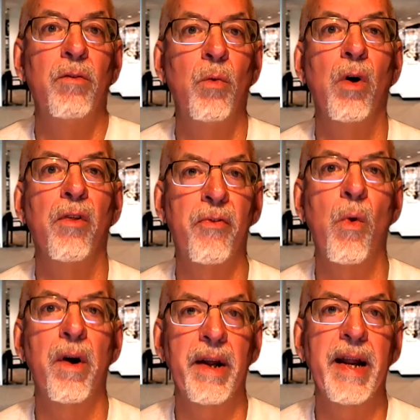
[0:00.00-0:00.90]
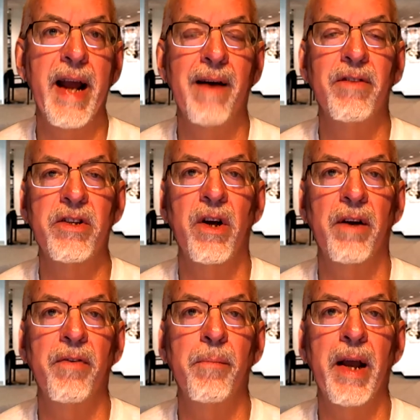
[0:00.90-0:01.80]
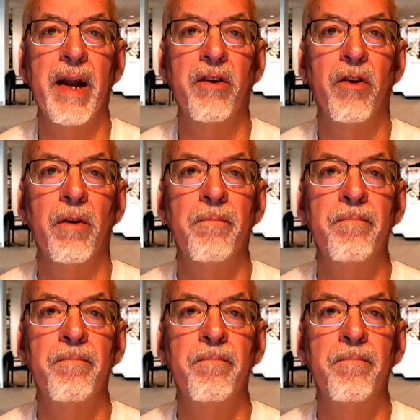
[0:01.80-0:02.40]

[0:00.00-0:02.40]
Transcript: will thwart any adversary from getting to.